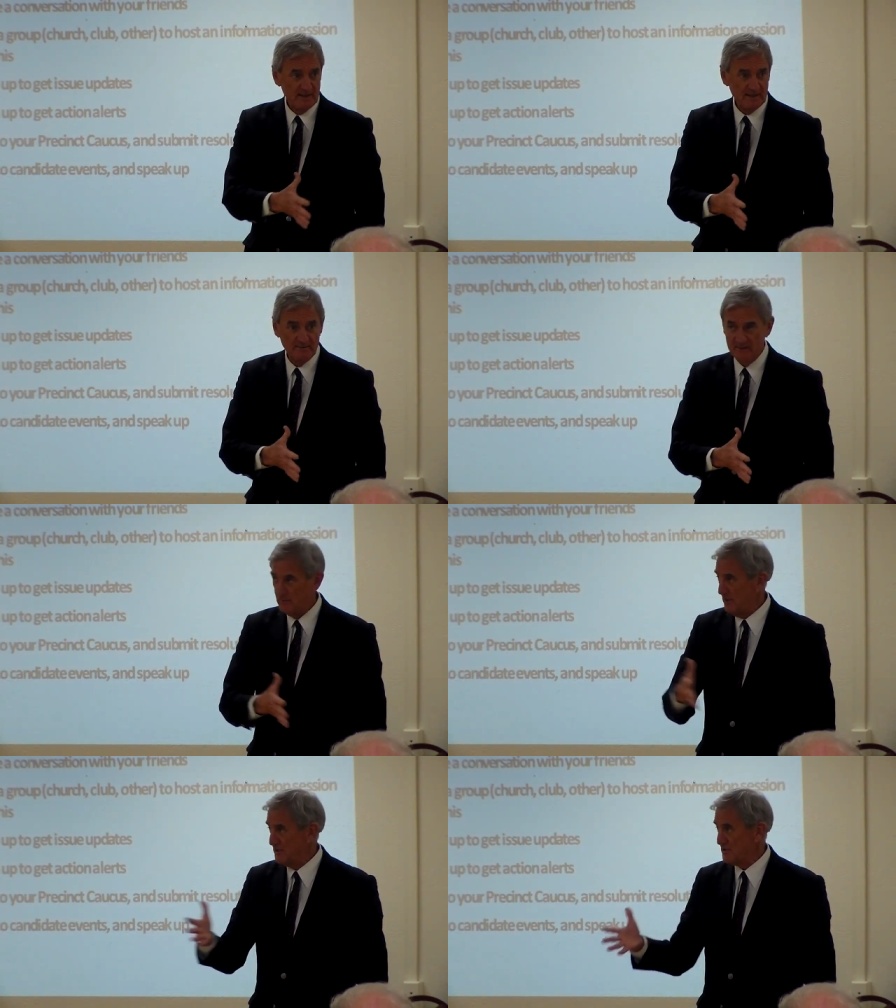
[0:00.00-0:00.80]
uh,
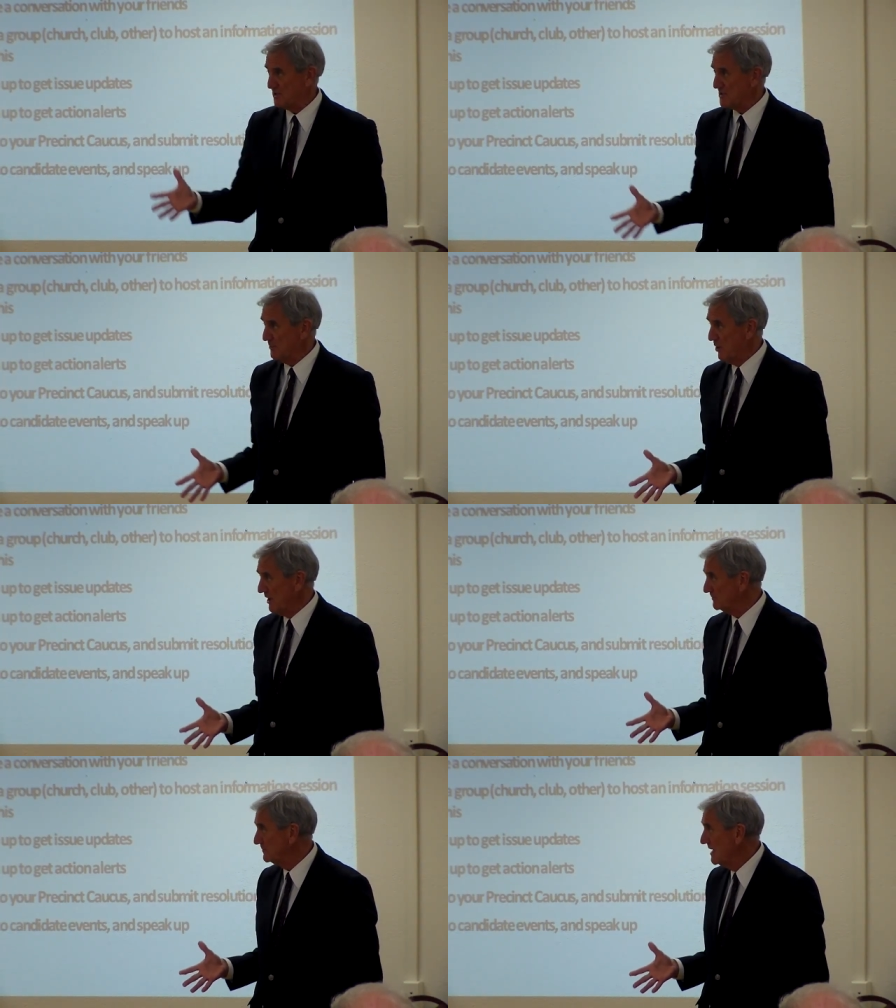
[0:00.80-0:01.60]
the way the system
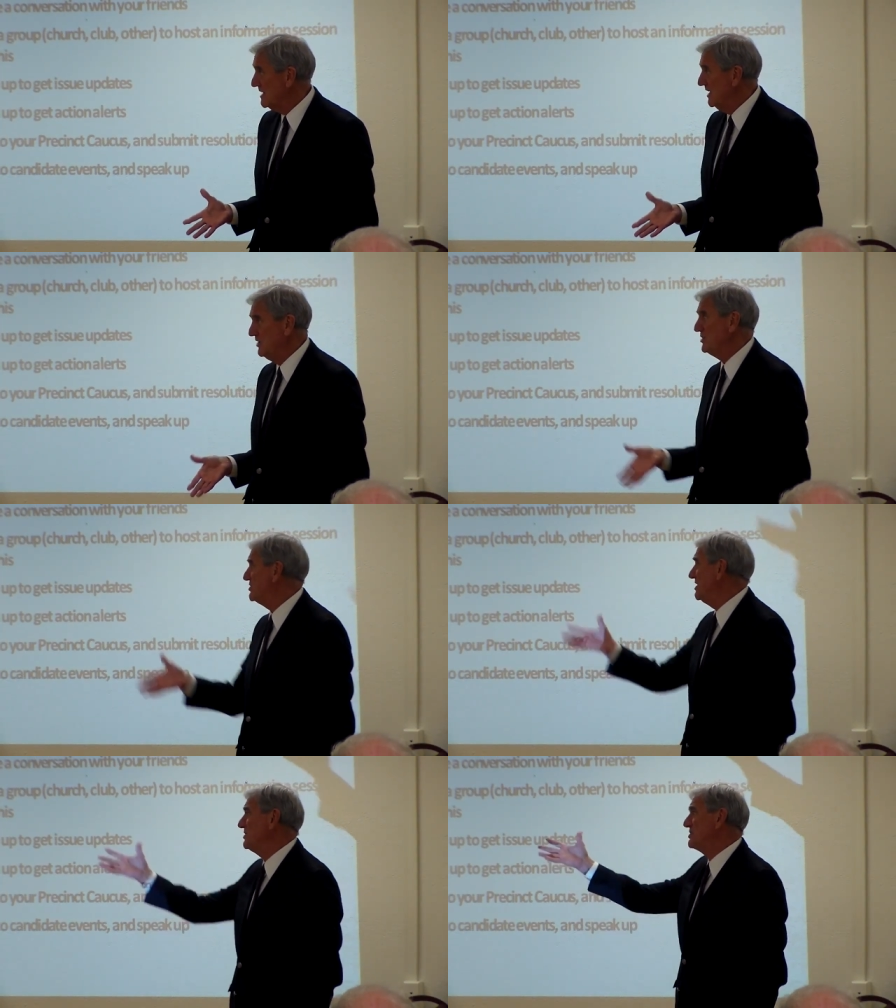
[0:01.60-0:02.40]
worked. And you
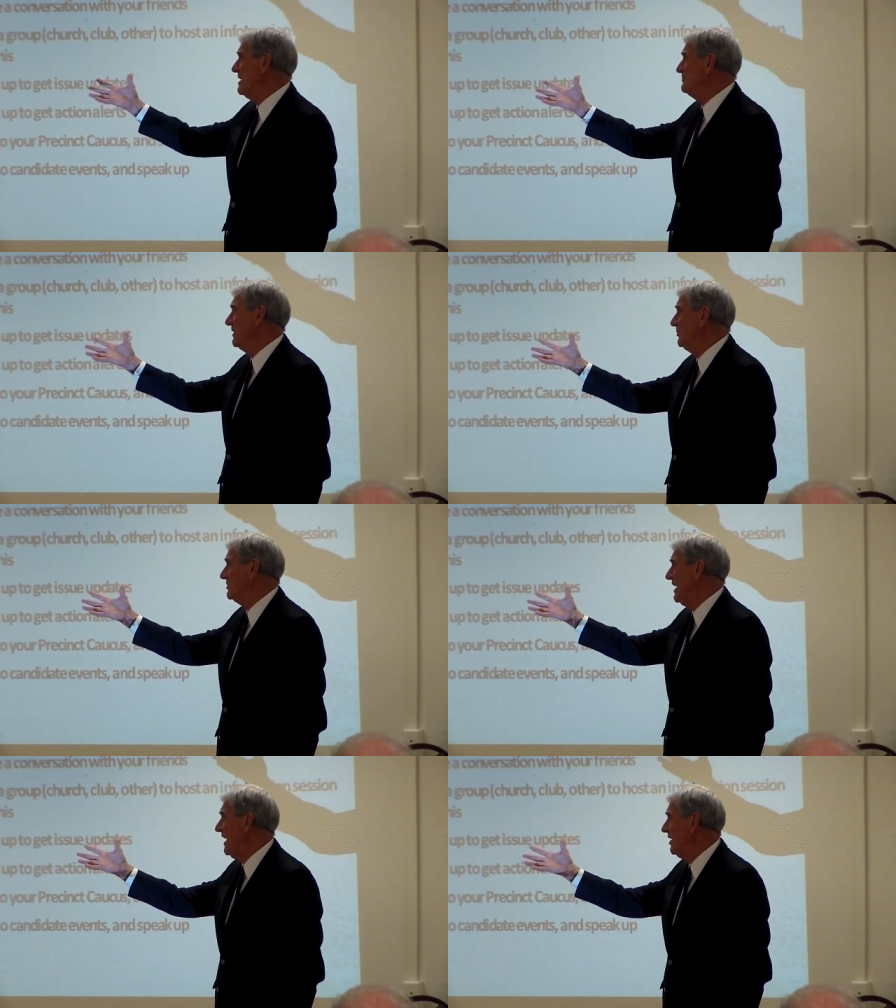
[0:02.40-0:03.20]
see the same thing
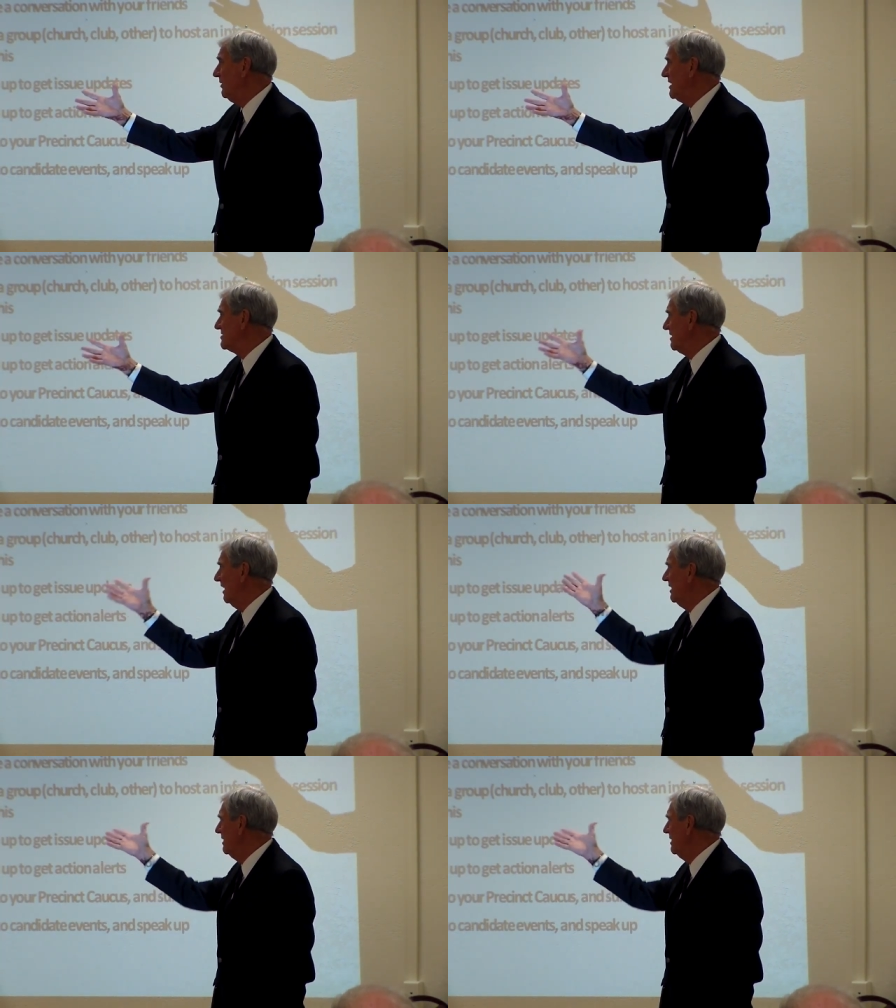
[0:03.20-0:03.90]
with the IRS. Uh,